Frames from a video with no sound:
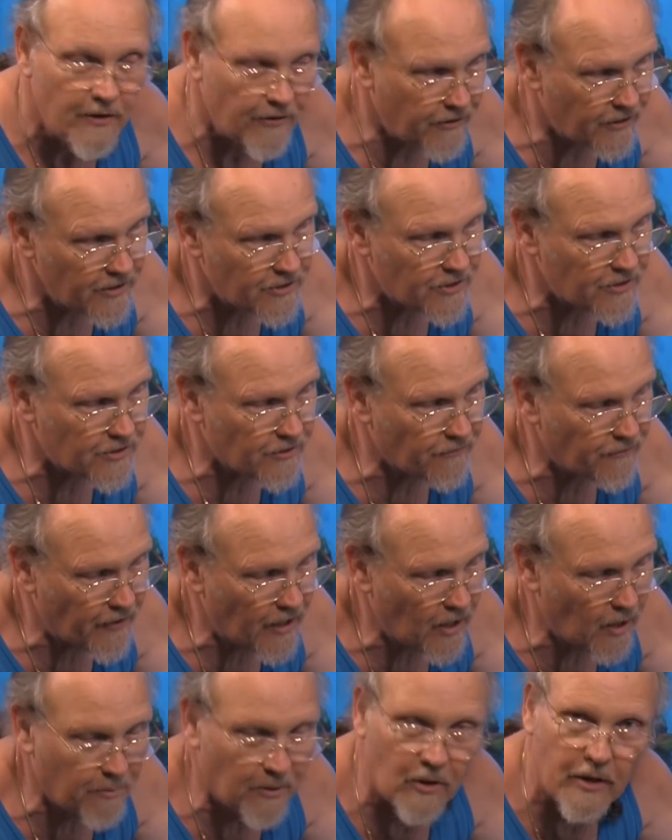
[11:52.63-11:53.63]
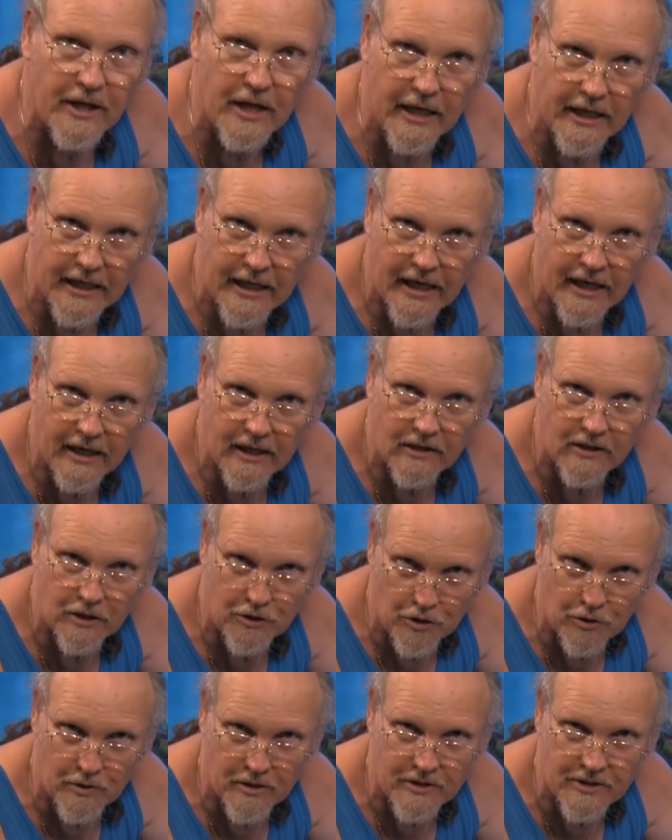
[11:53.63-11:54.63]
This is available in a kit that
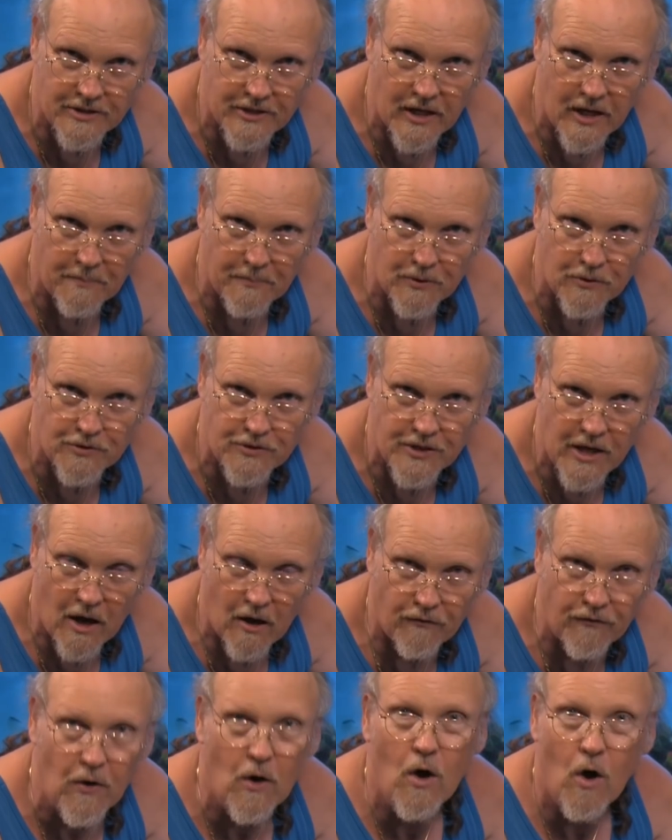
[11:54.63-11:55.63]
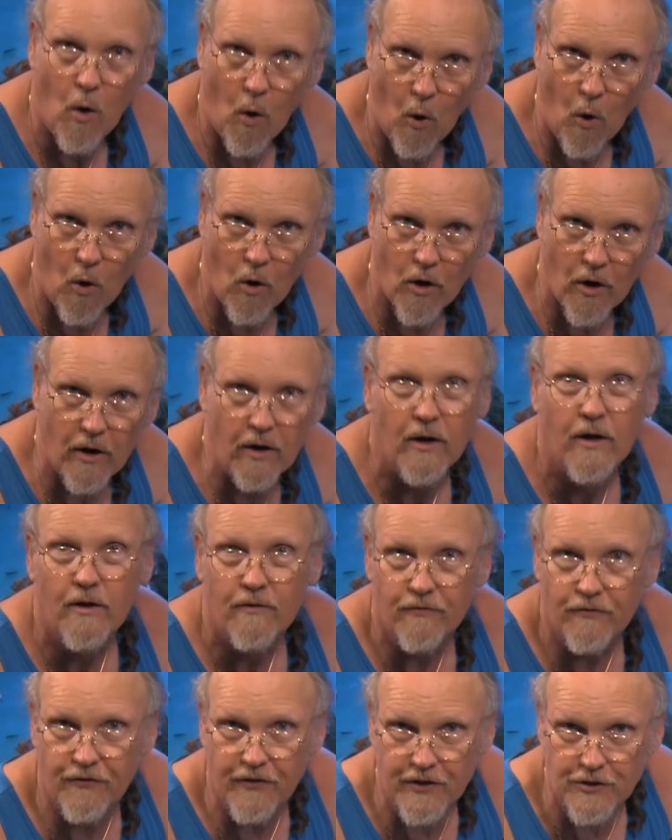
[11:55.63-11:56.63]
you can set up yourself or
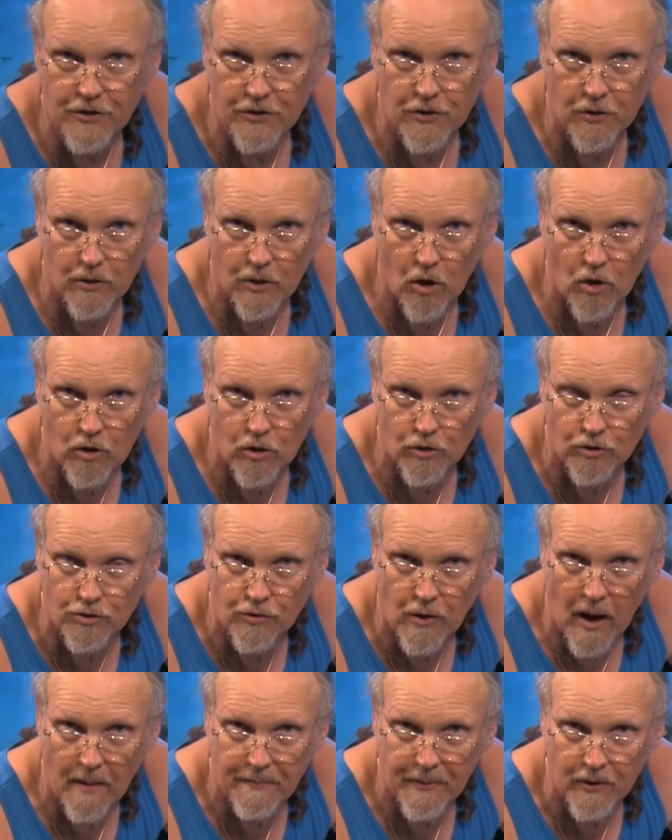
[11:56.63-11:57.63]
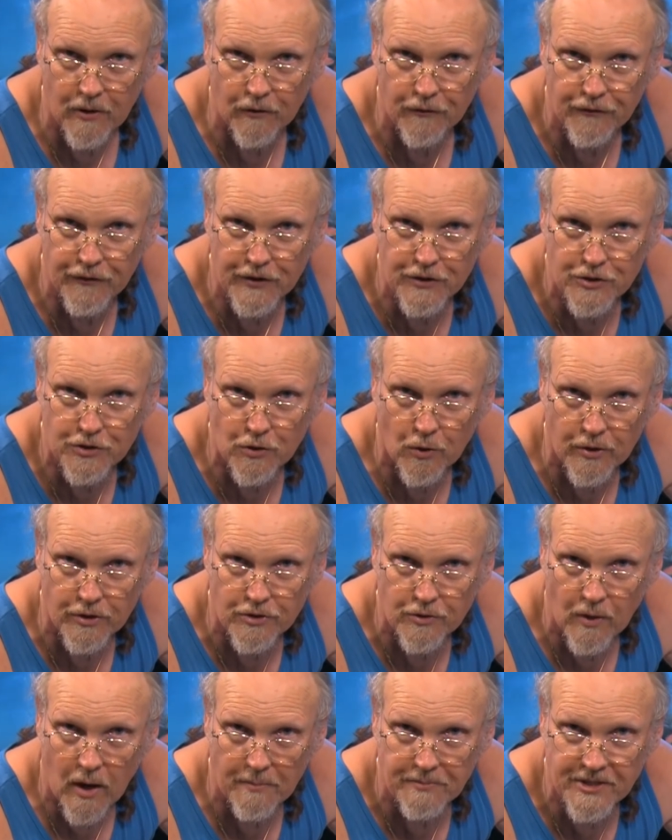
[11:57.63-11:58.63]
visit your local tropical fish store
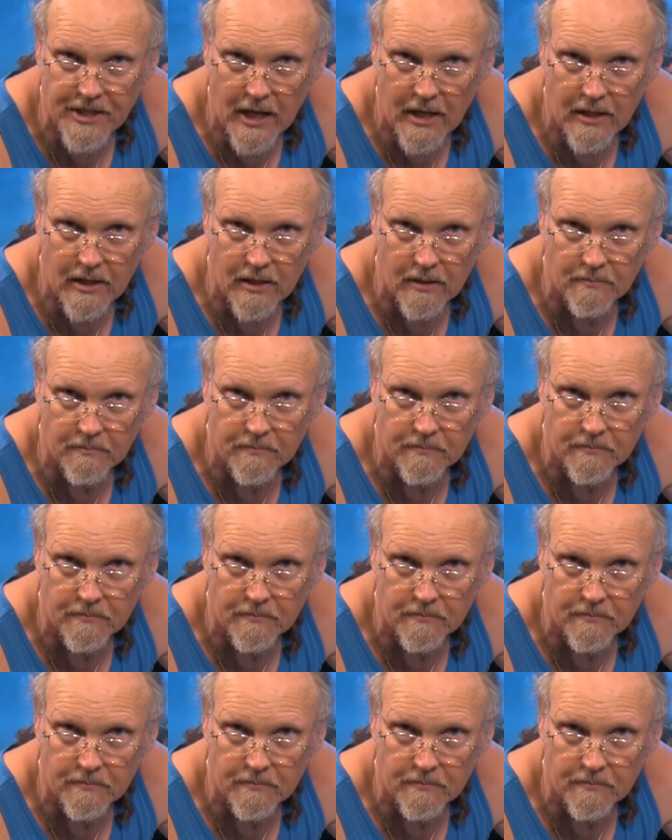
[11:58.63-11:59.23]
to obtain it.